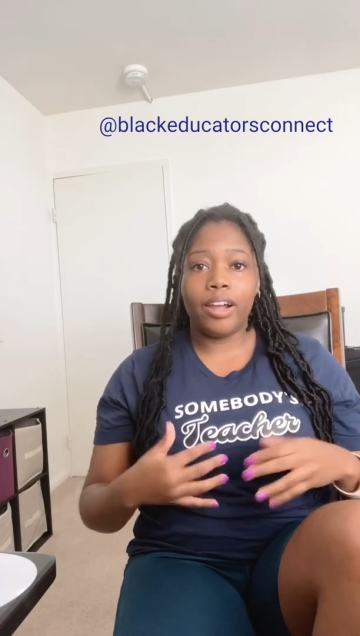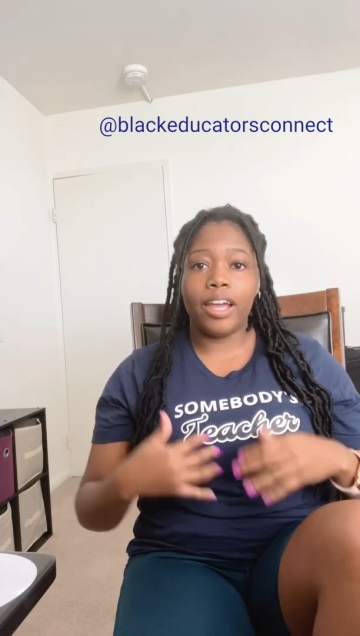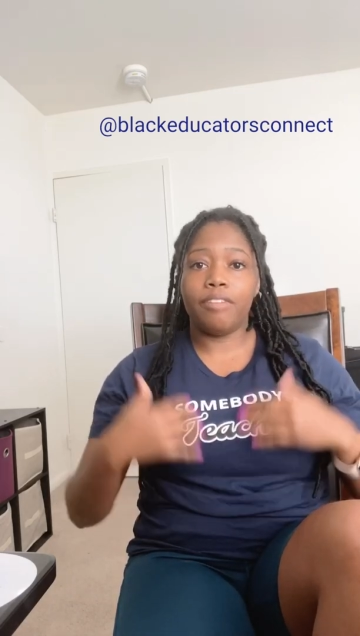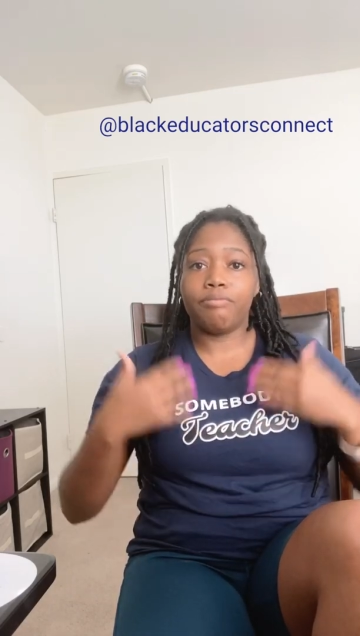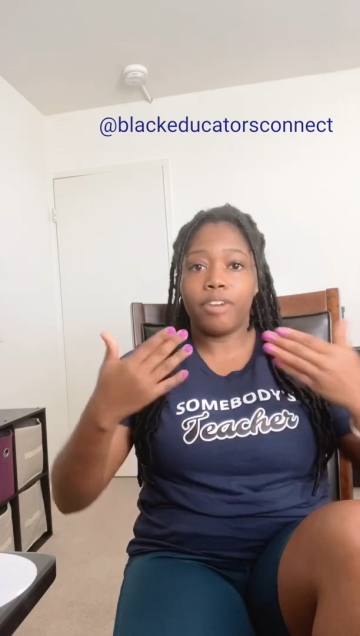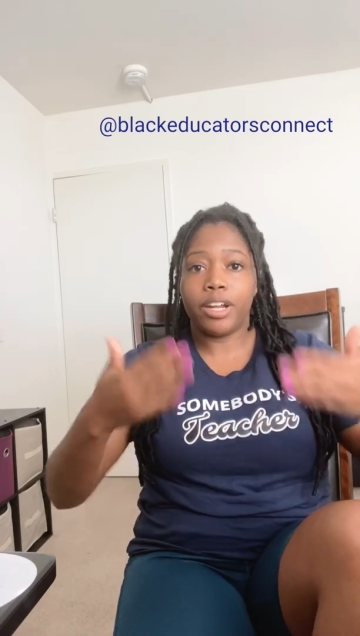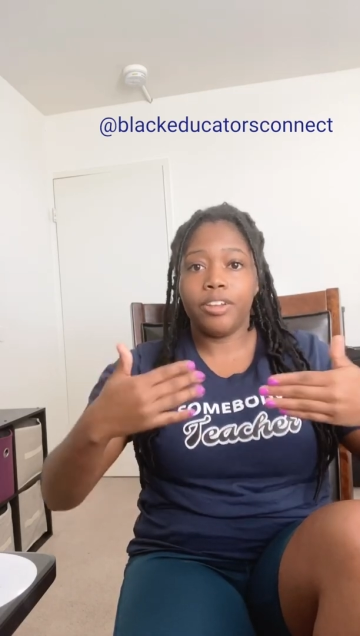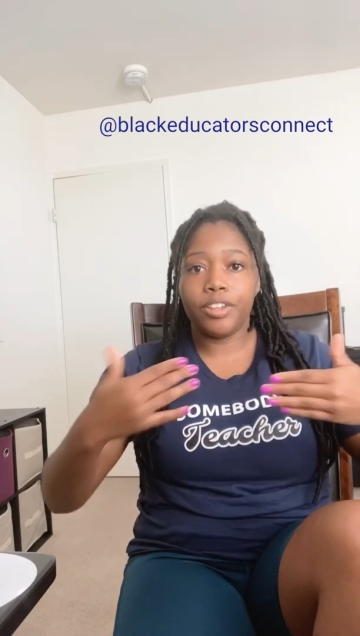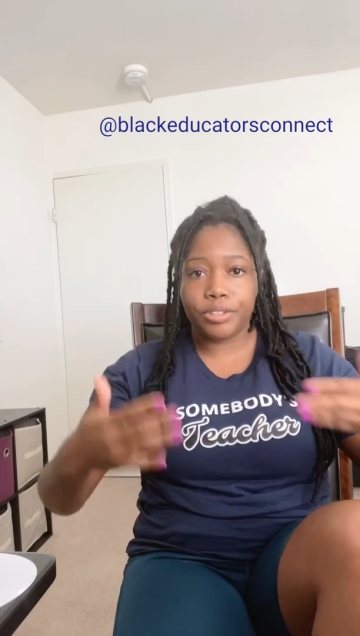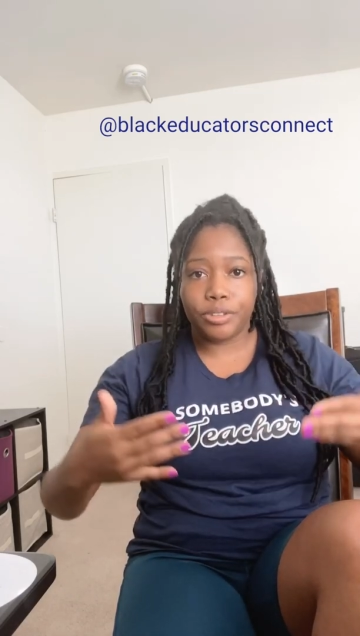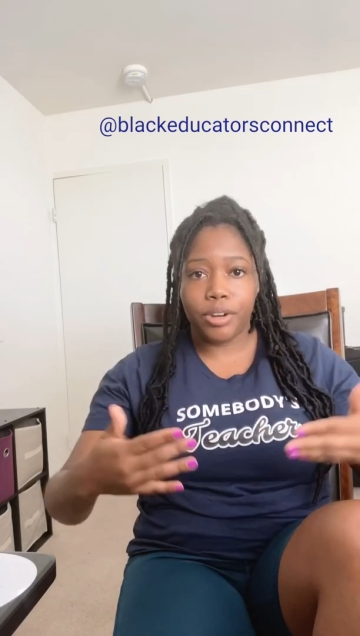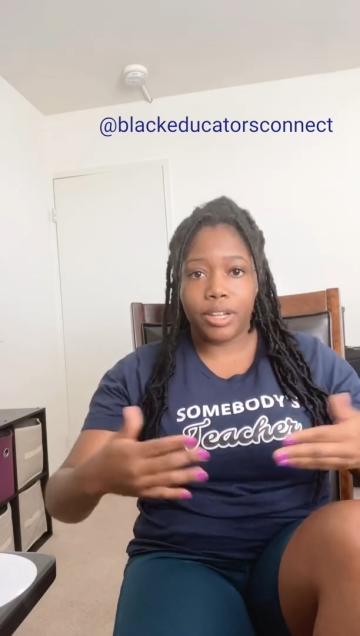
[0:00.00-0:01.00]
in front of your
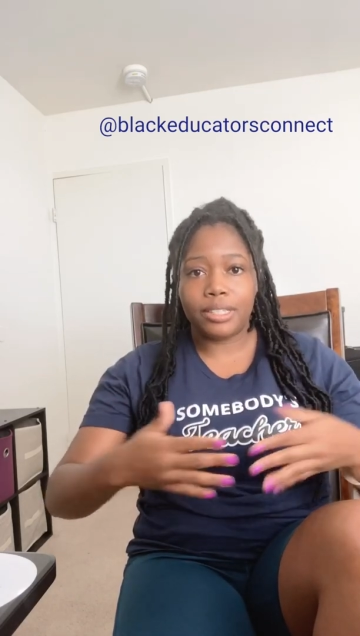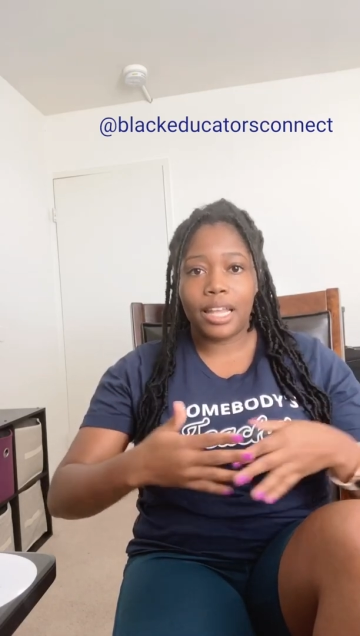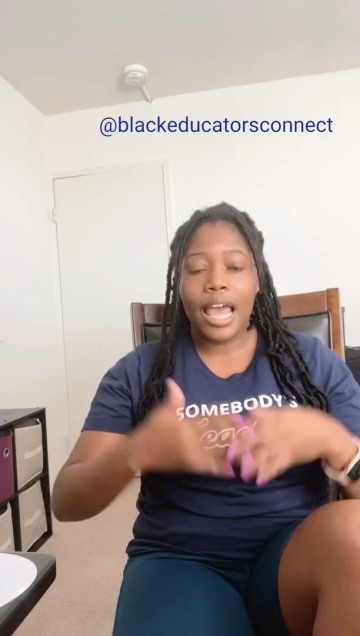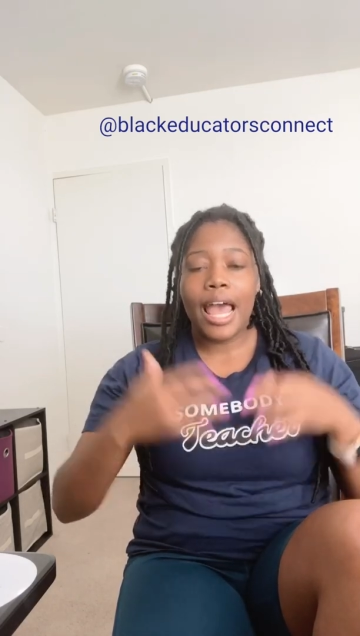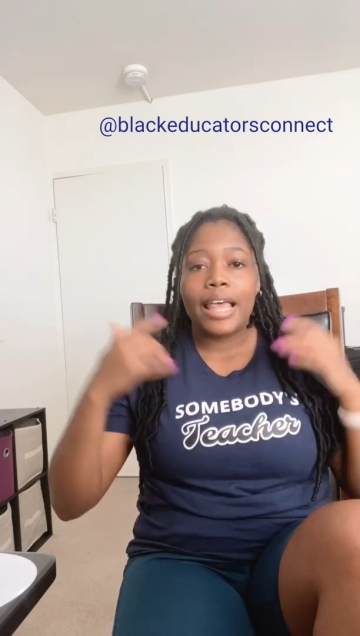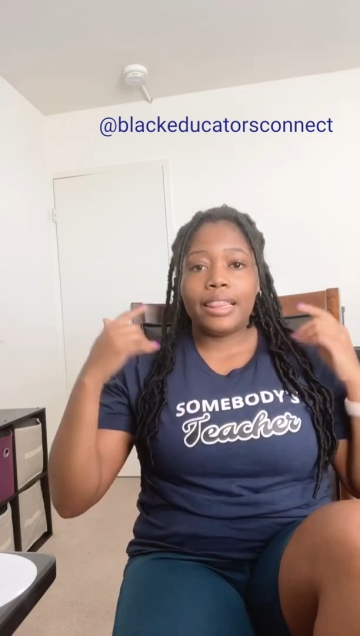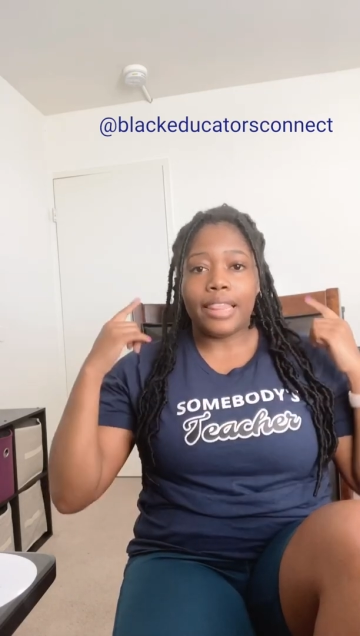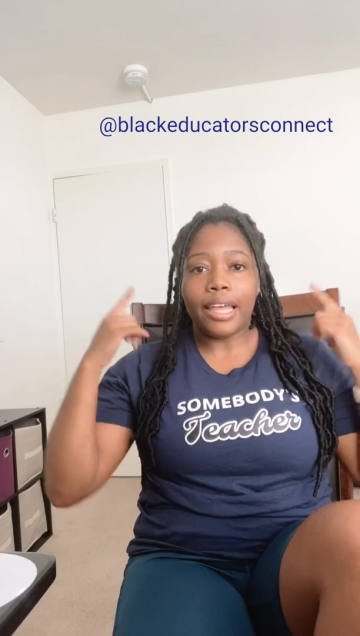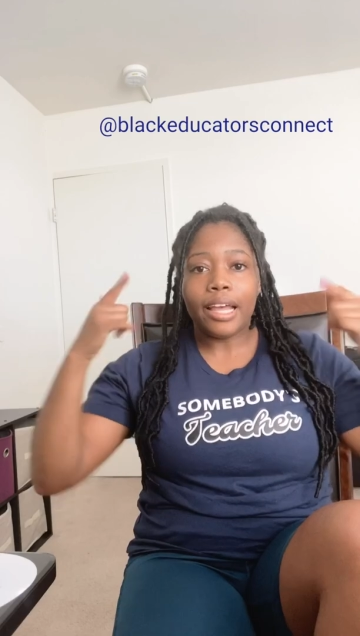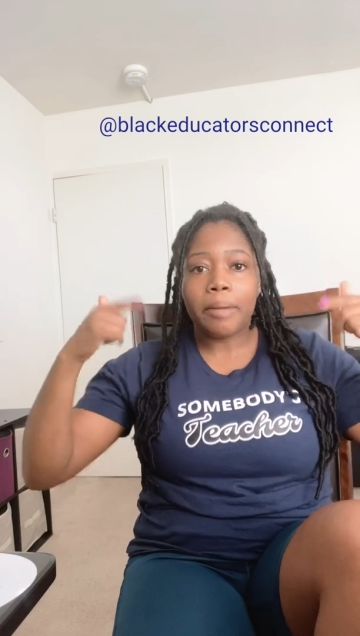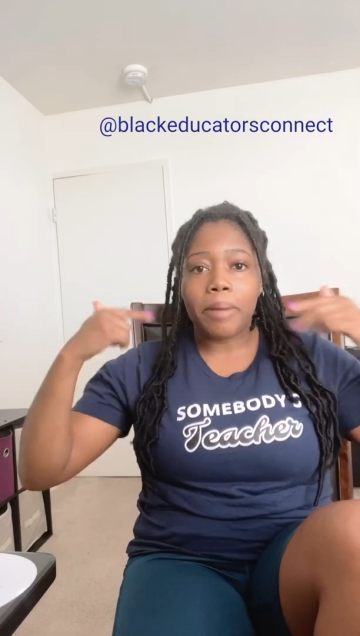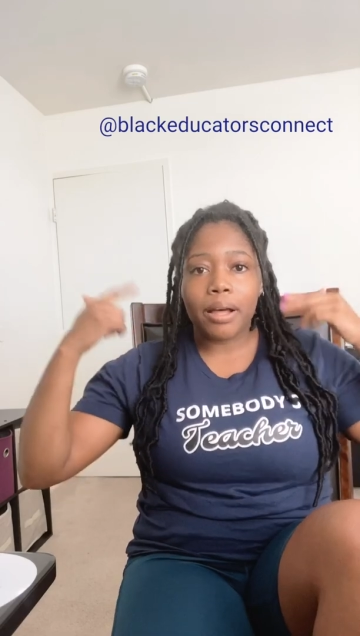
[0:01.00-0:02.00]
students, think
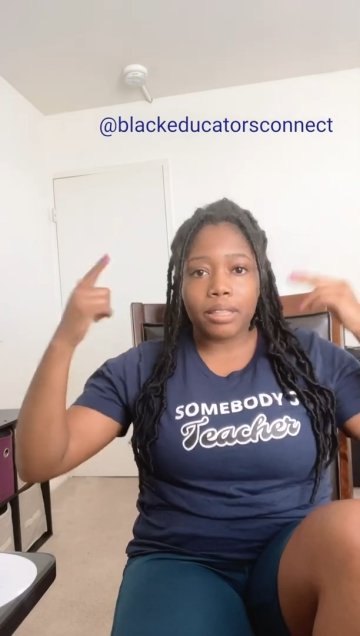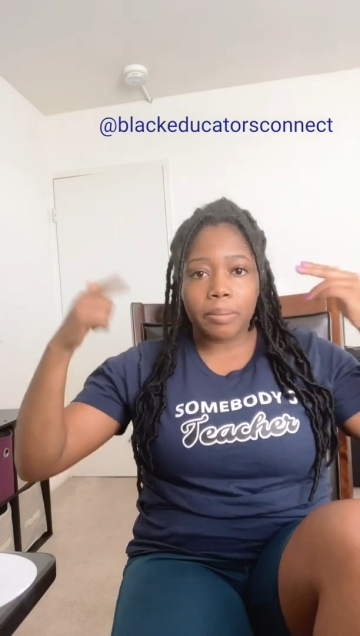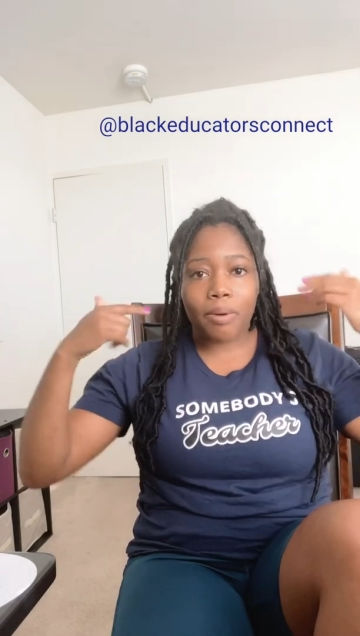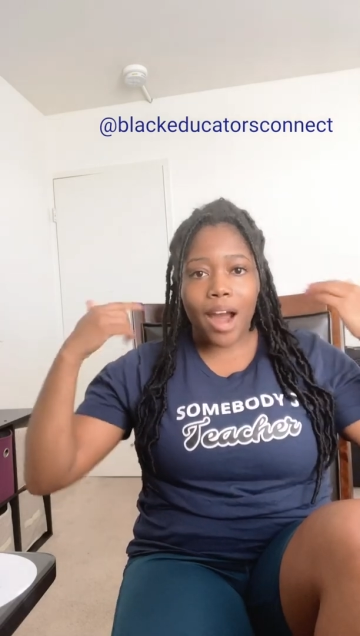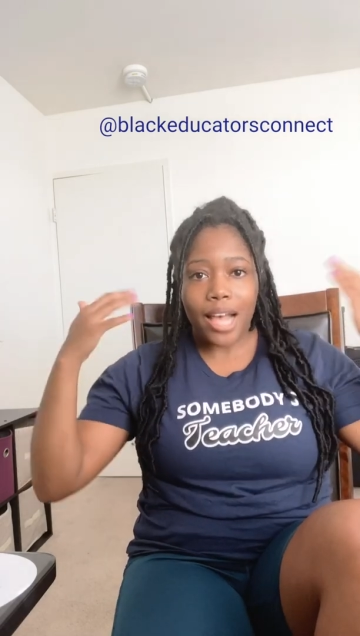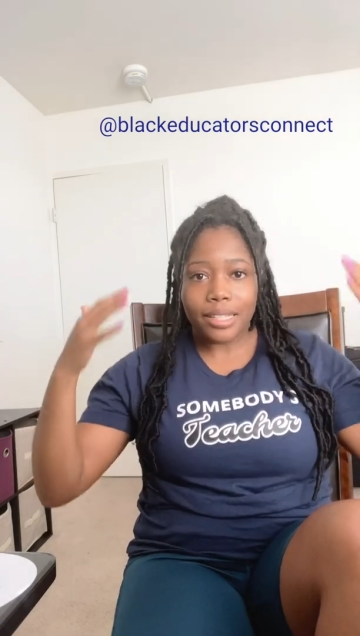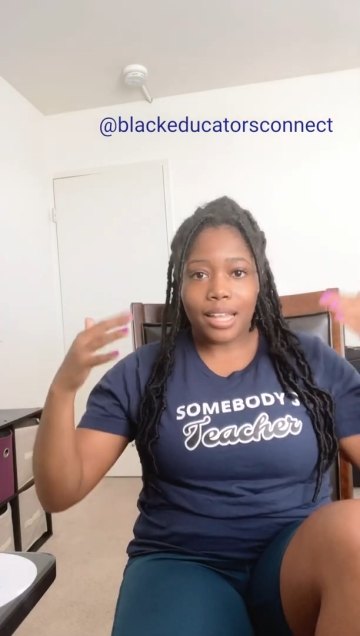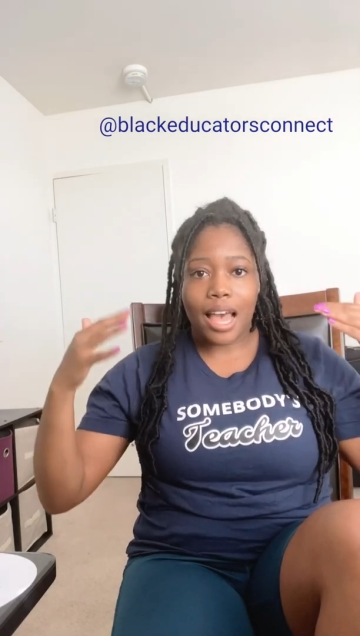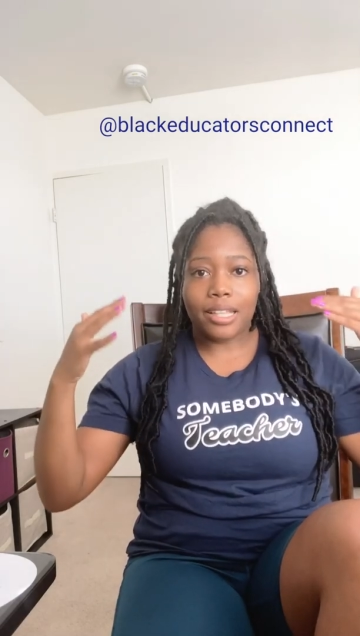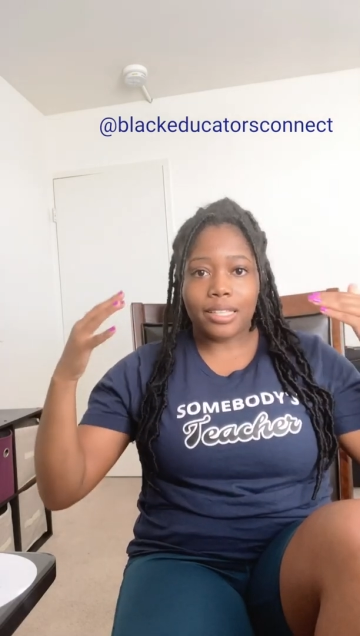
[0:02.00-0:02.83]
about the process